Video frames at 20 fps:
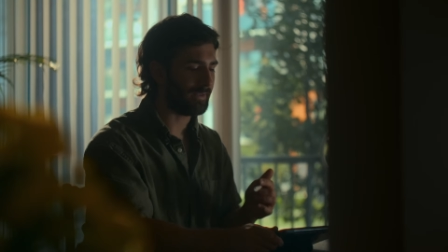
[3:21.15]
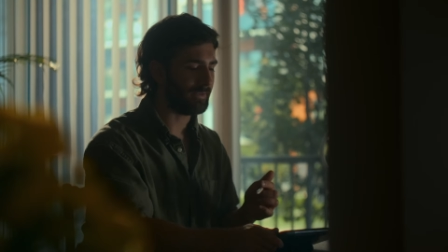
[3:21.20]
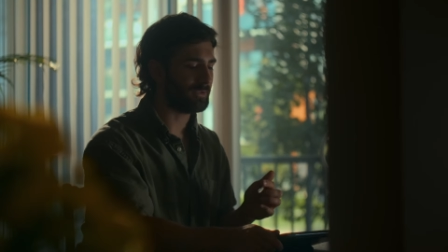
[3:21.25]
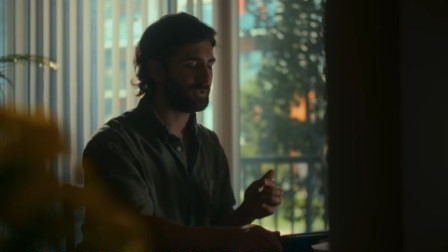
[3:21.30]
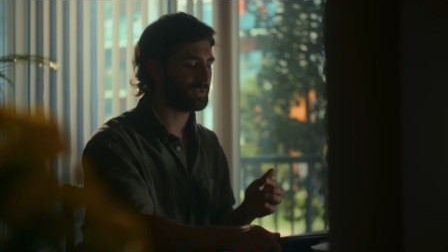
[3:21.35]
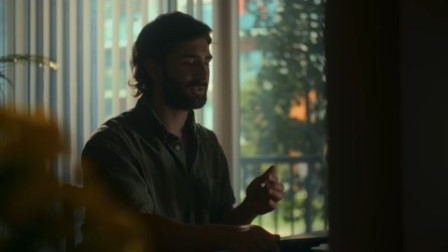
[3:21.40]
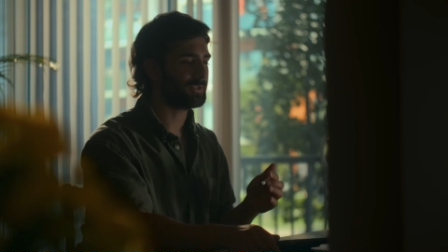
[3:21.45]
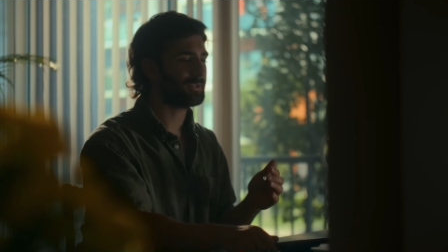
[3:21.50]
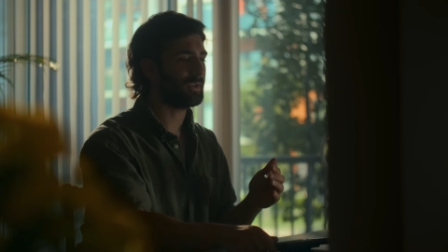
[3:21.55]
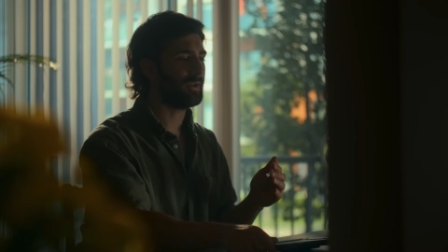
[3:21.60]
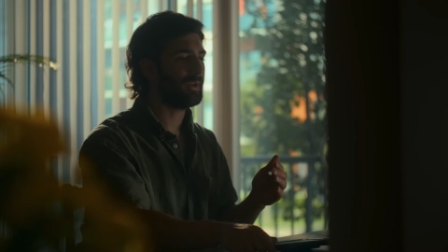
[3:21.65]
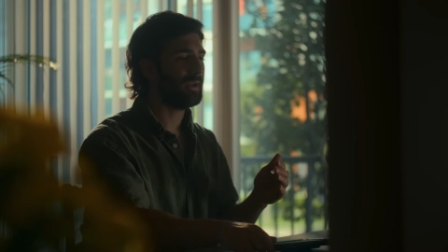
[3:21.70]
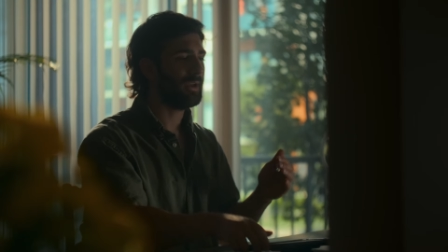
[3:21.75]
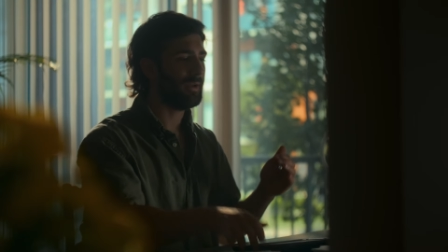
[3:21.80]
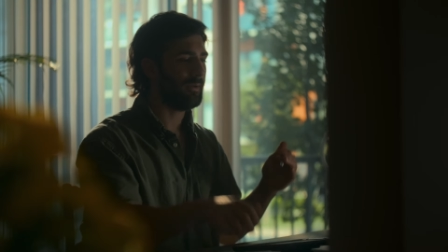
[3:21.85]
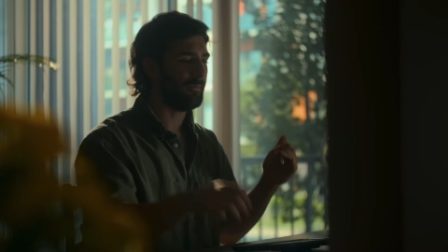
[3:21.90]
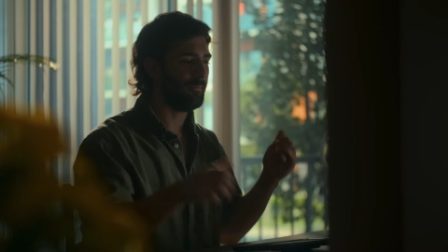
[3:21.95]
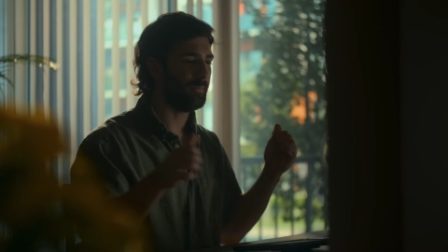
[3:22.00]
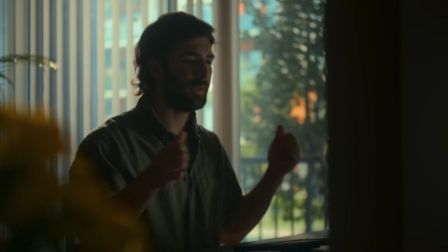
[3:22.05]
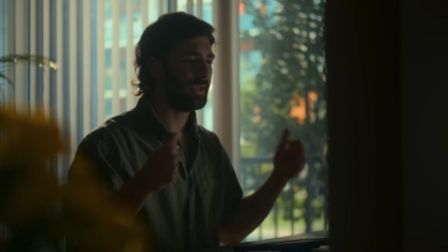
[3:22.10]
It's just a
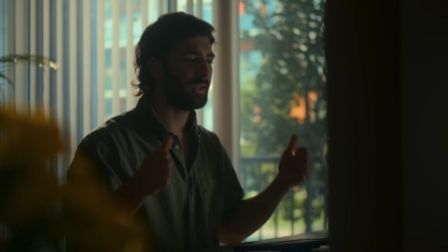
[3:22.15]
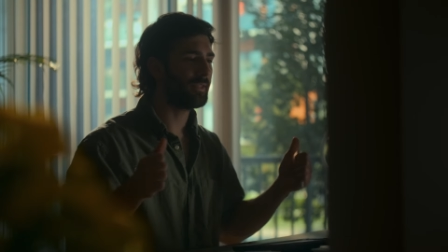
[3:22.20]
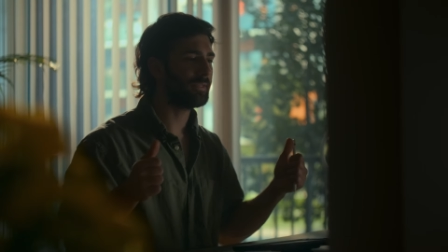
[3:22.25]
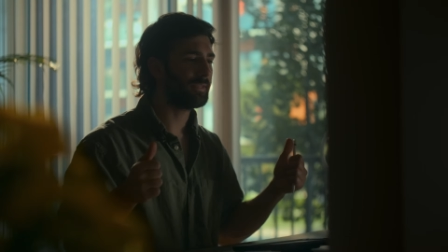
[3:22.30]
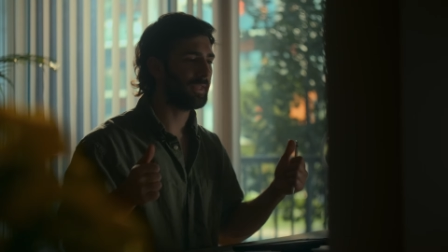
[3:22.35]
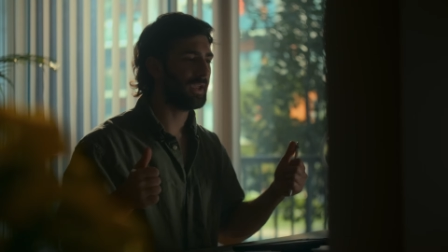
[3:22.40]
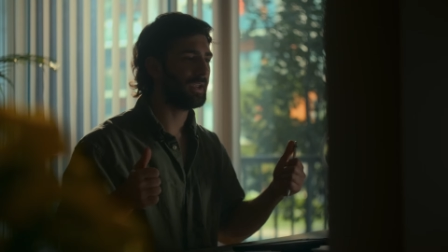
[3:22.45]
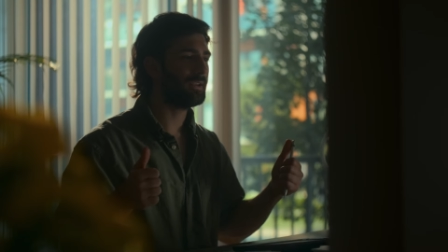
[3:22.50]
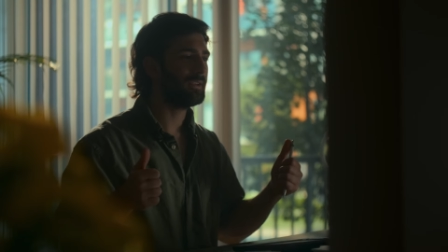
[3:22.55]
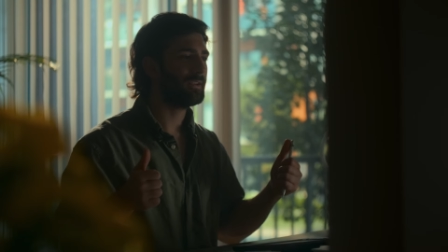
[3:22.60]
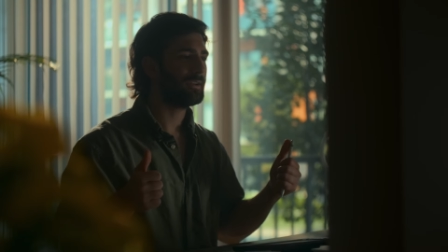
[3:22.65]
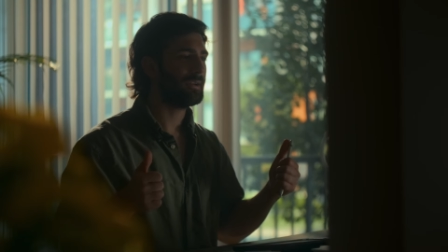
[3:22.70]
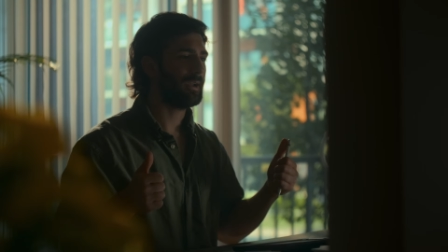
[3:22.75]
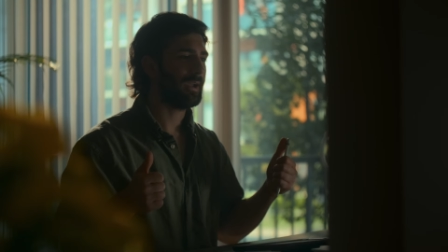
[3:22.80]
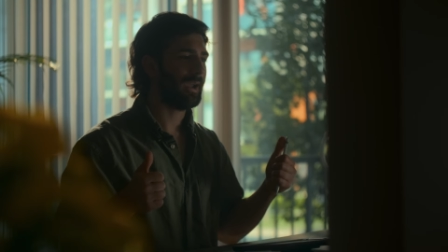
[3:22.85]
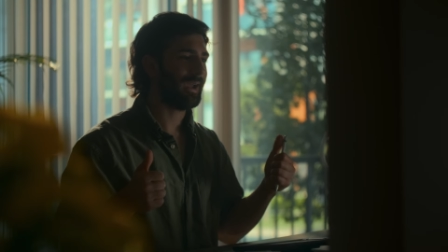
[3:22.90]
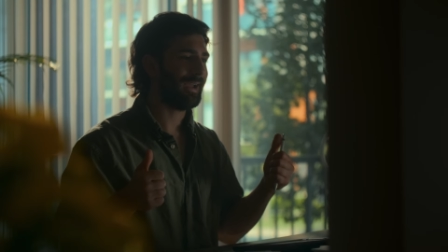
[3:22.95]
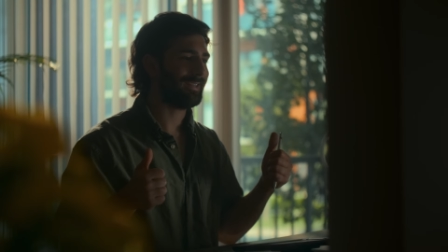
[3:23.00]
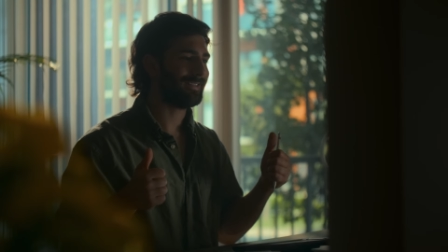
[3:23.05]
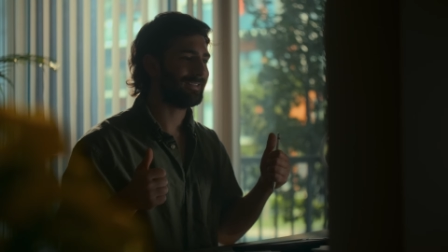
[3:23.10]
big thing,
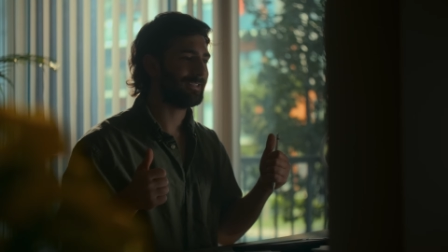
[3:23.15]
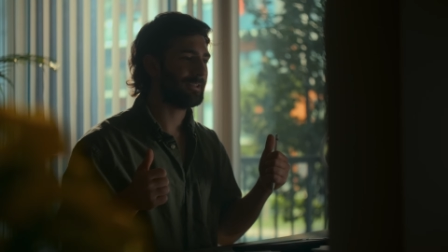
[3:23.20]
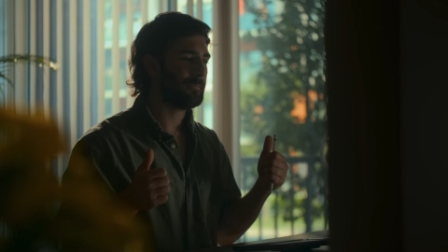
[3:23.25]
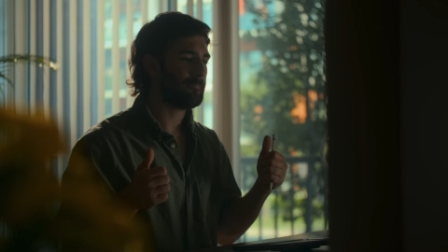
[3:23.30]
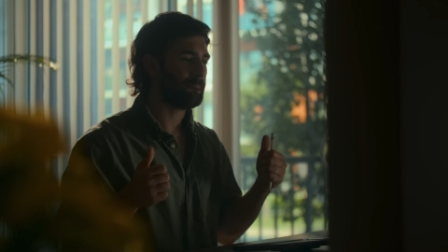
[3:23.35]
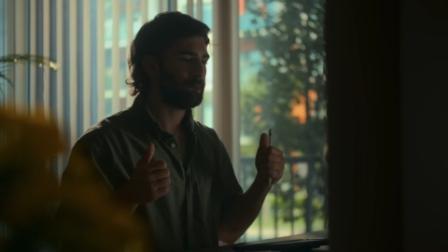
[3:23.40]
and